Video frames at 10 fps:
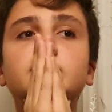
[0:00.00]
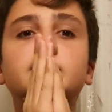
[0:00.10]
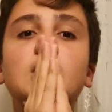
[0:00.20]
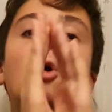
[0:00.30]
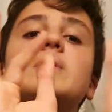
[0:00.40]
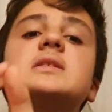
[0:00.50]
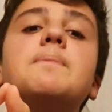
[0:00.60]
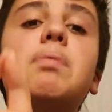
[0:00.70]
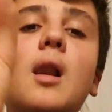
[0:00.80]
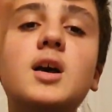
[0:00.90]
Always the
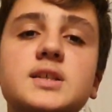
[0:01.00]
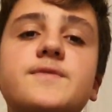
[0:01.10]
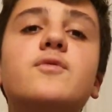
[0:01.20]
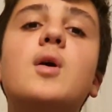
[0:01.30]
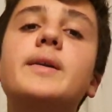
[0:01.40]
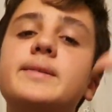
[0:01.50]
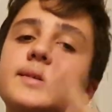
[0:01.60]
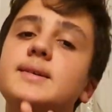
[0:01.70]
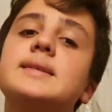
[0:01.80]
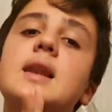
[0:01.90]
plus one,
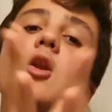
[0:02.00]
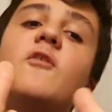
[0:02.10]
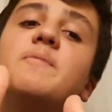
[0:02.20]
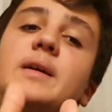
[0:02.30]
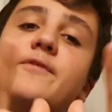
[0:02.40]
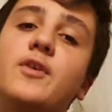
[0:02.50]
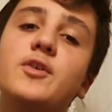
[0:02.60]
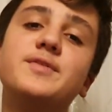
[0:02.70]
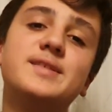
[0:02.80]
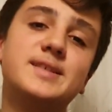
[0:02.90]
because I love big
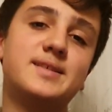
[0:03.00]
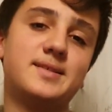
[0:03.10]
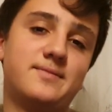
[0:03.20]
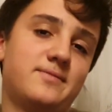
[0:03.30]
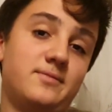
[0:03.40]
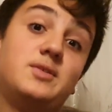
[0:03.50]
phones. You